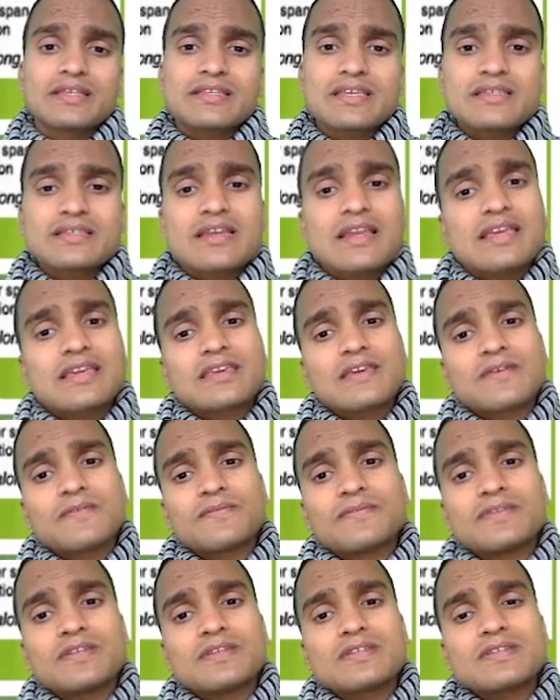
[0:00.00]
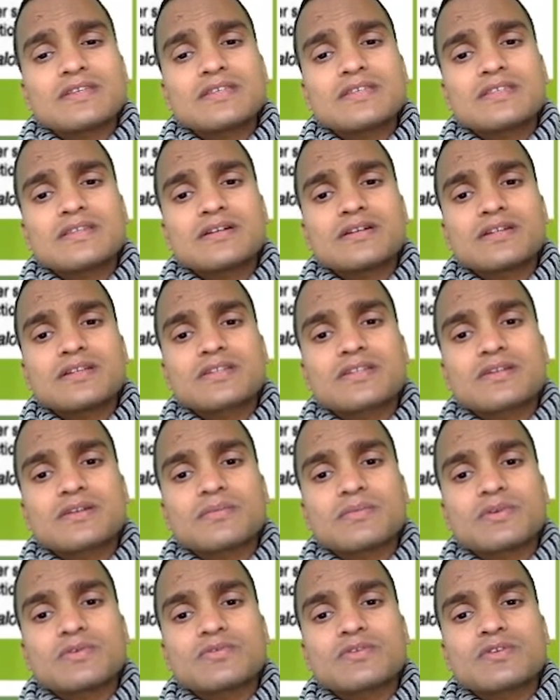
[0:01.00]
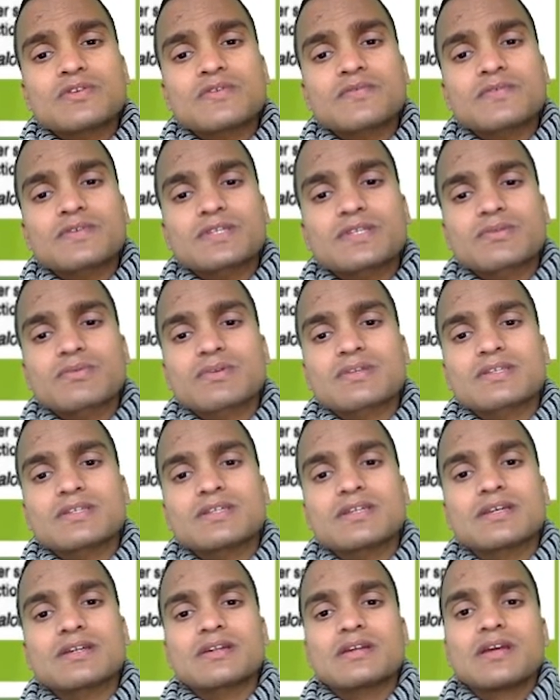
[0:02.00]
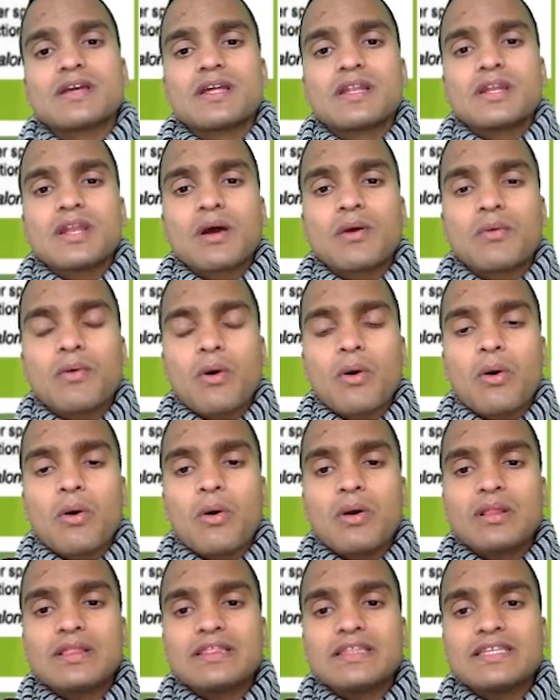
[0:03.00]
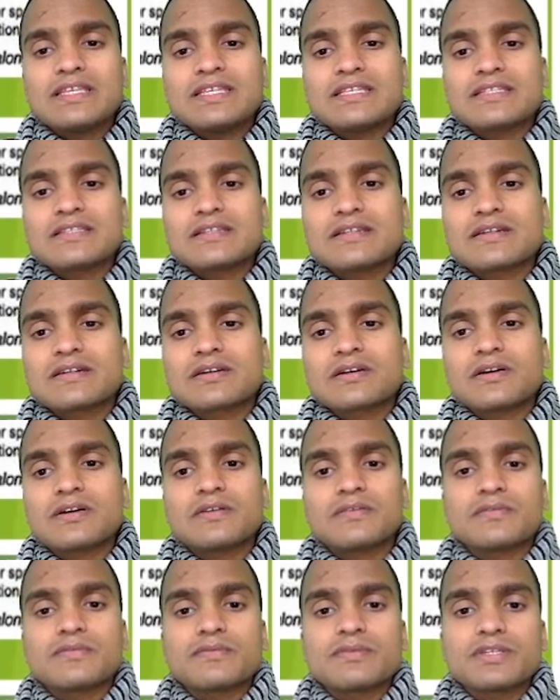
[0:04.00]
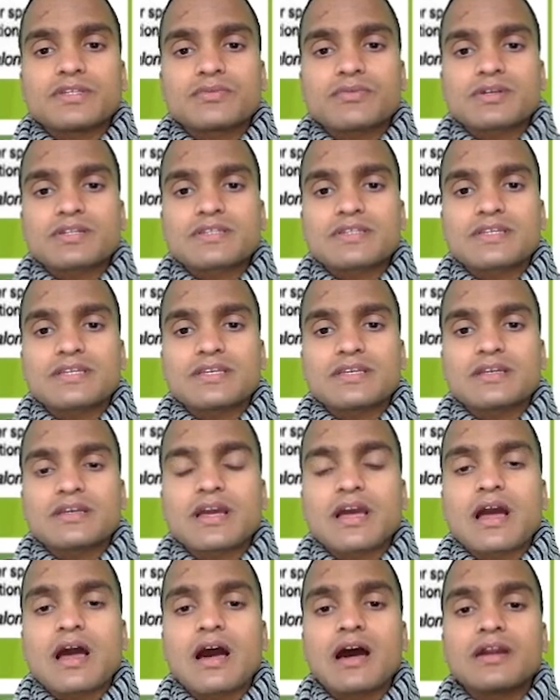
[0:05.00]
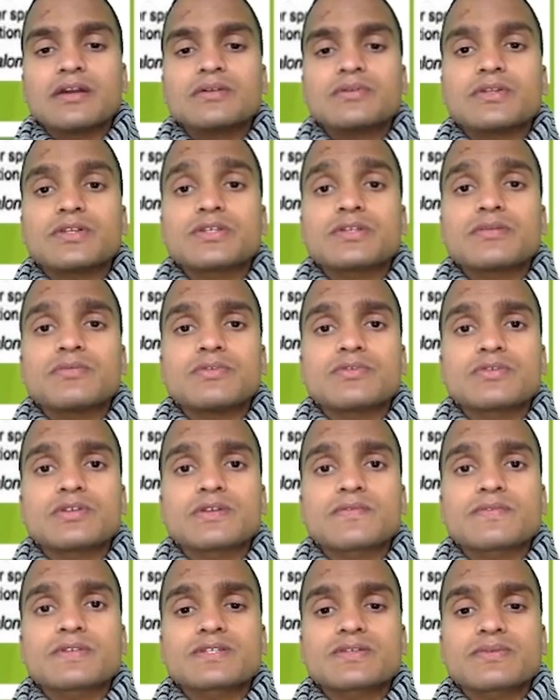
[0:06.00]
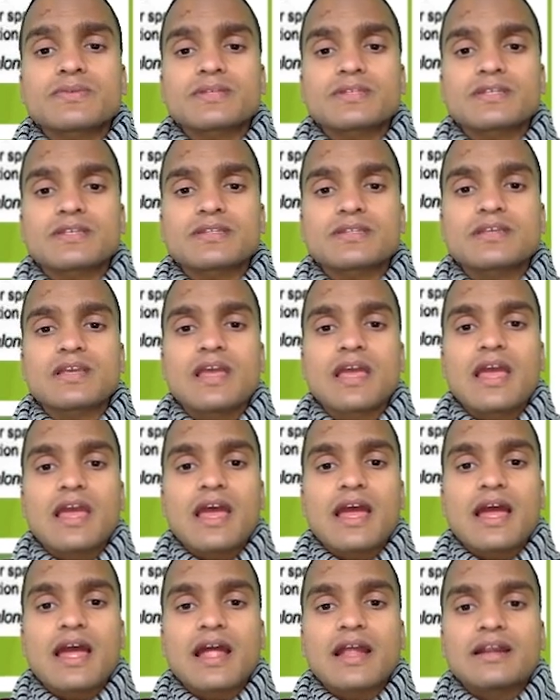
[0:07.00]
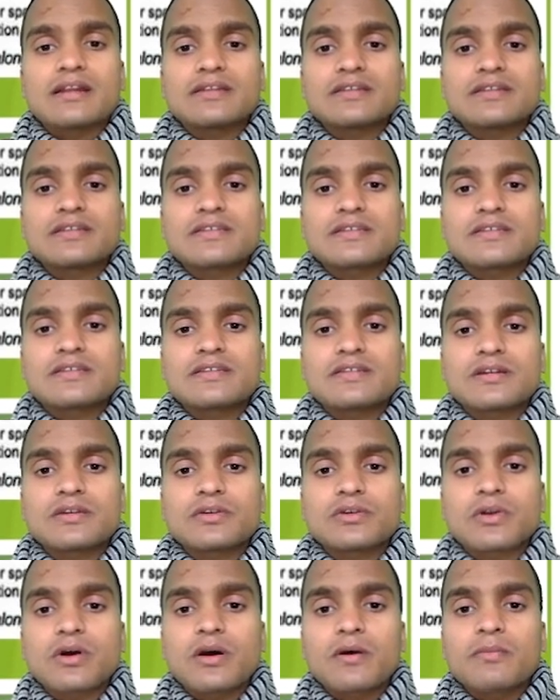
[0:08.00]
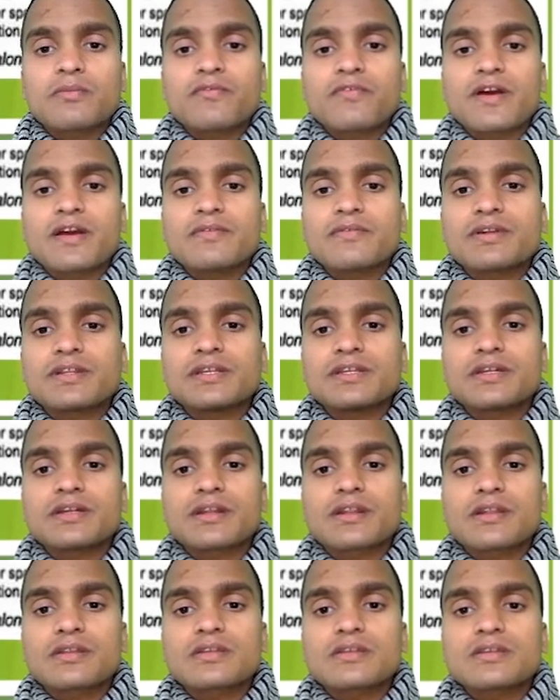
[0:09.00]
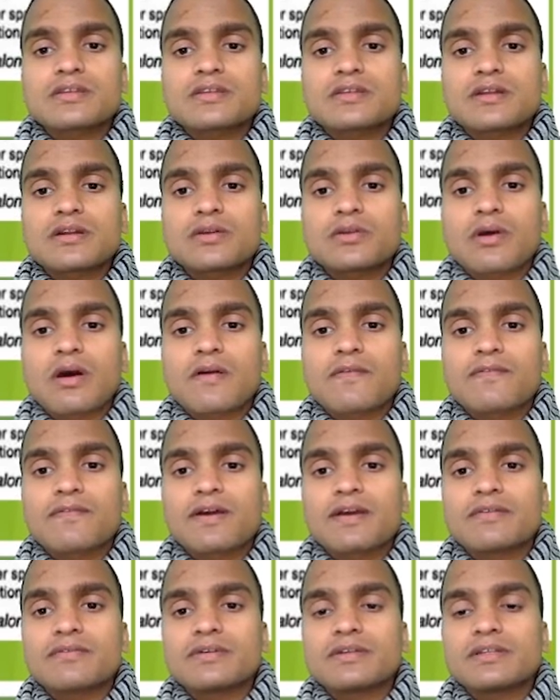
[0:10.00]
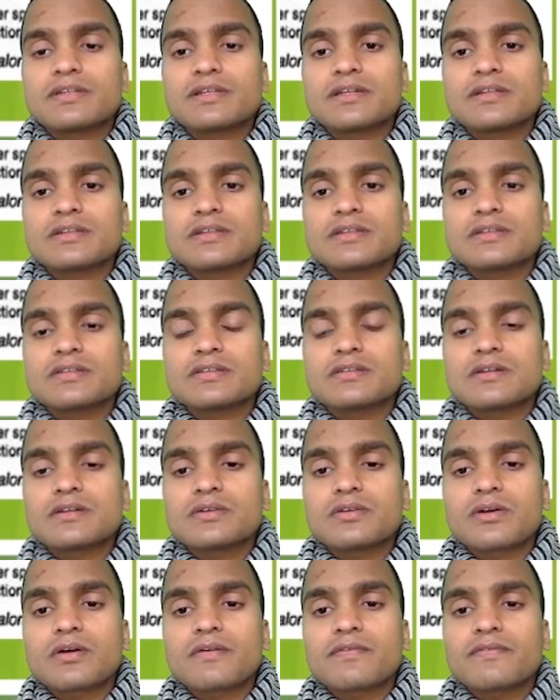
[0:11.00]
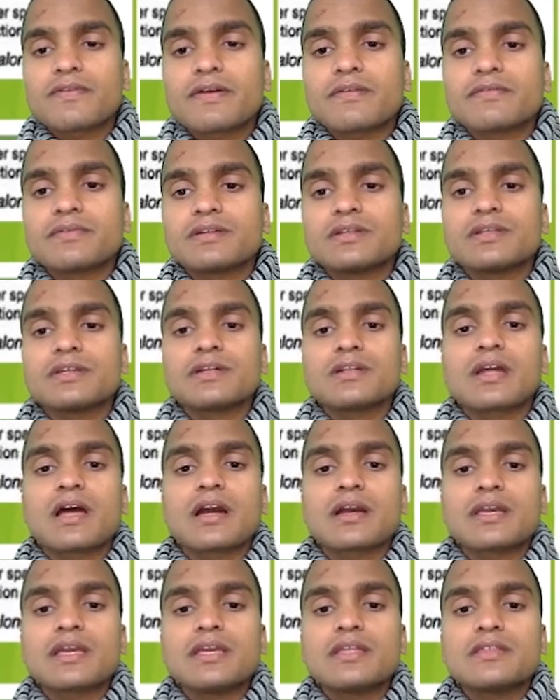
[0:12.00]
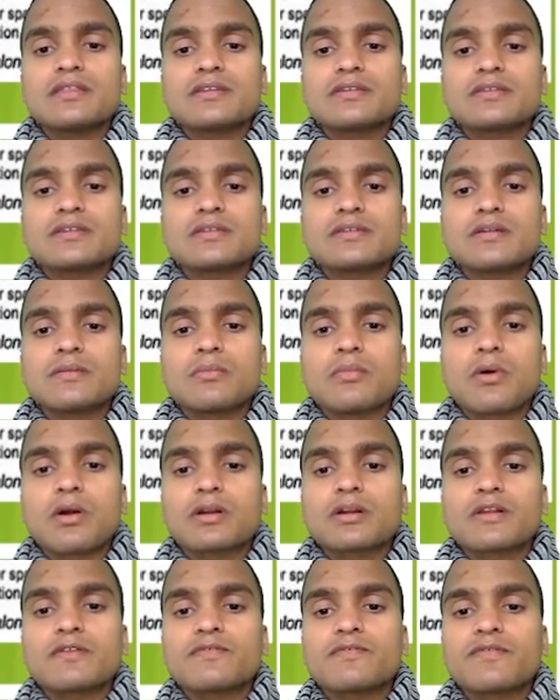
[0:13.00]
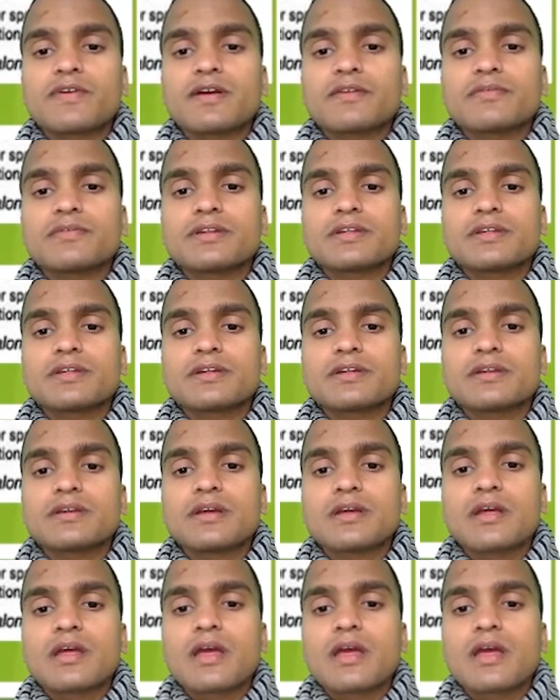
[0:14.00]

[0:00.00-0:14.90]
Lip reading: Just like if this is the distribution of a stress here. Now all these curves which you are seeing are distribution of stresses, and this is the top fiber here, this is the top fiber here, this is the top fiber here, again this is the bottom fiber here,